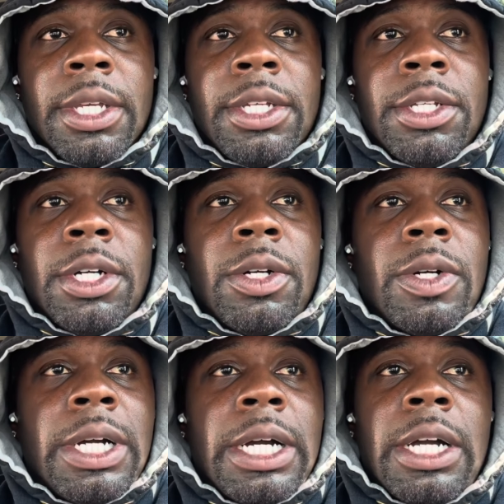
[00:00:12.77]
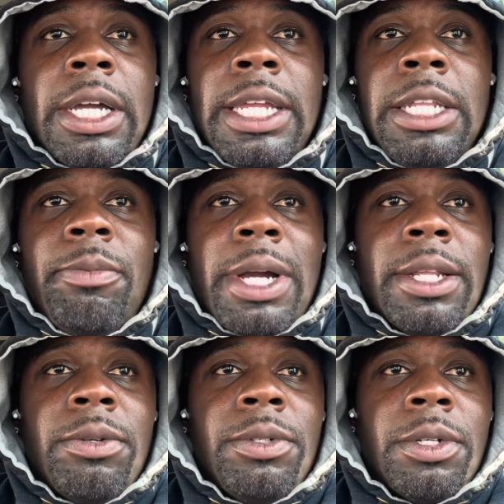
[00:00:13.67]
You know,
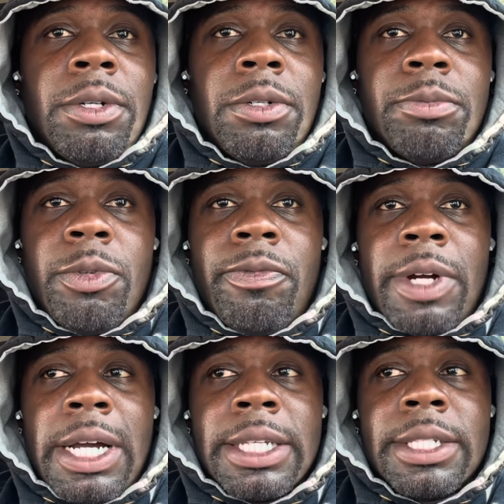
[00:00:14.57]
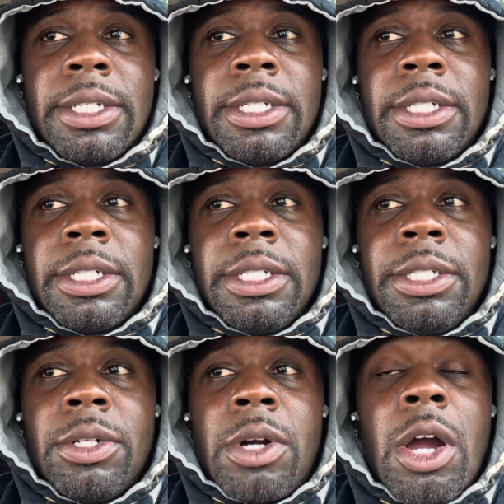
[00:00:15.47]
anybody who knows Mufasa, you
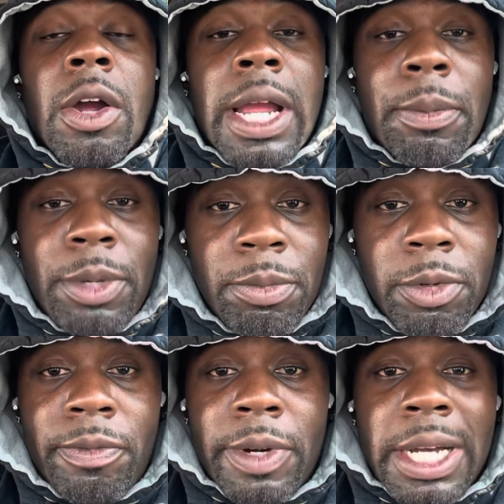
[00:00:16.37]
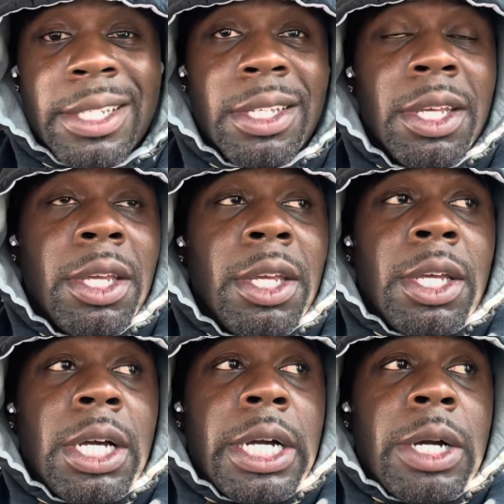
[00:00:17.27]
know, RIP Mufasa,
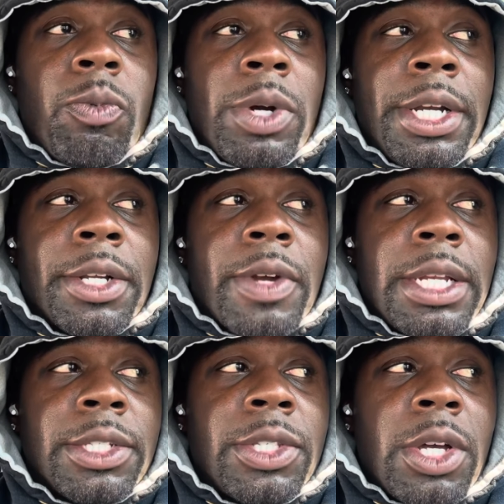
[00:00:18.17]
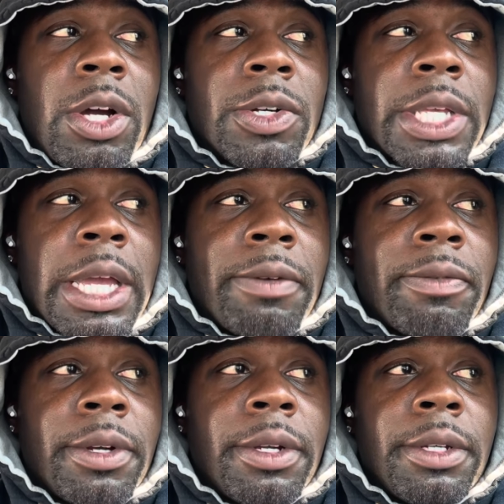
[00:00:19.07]
one of the greatest dogs
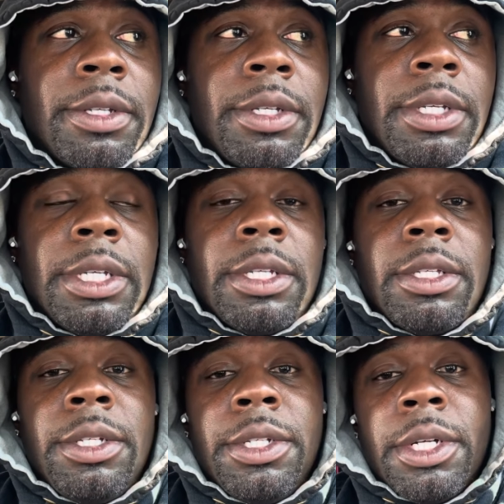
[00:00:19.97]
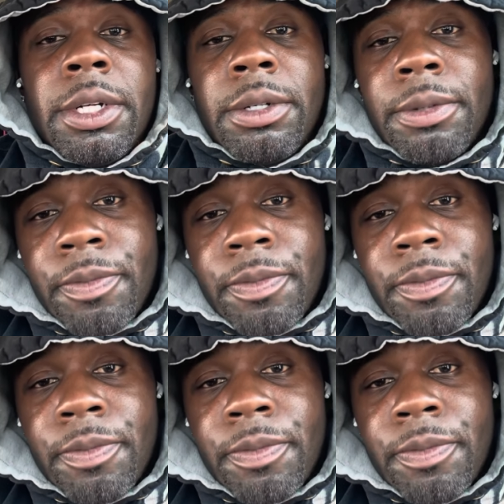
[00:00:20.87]
ever, you know.